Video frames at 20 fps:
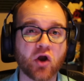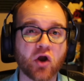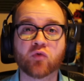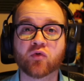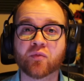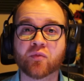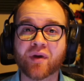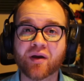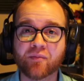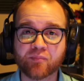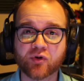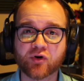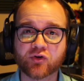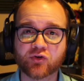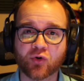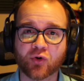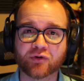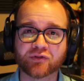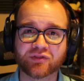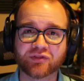Remember,
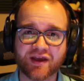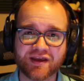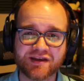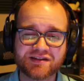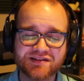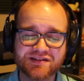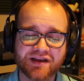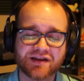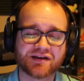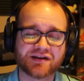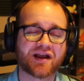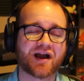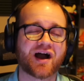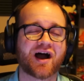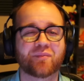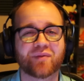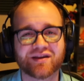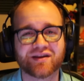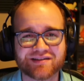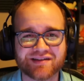your likes and
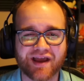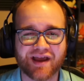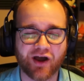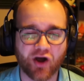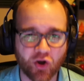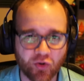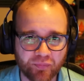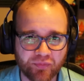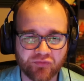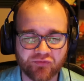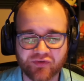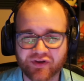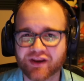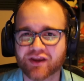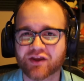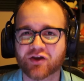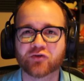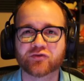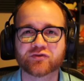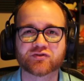comments help
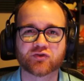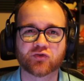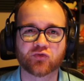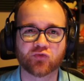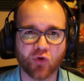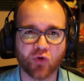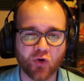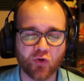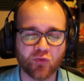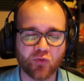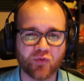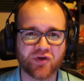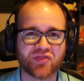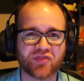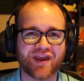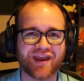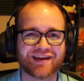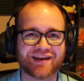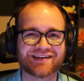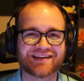videos grow with
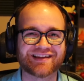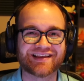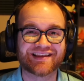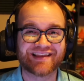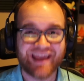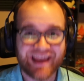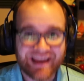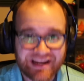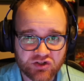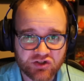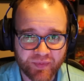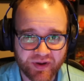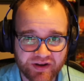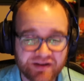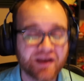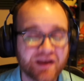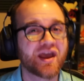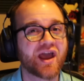engagement,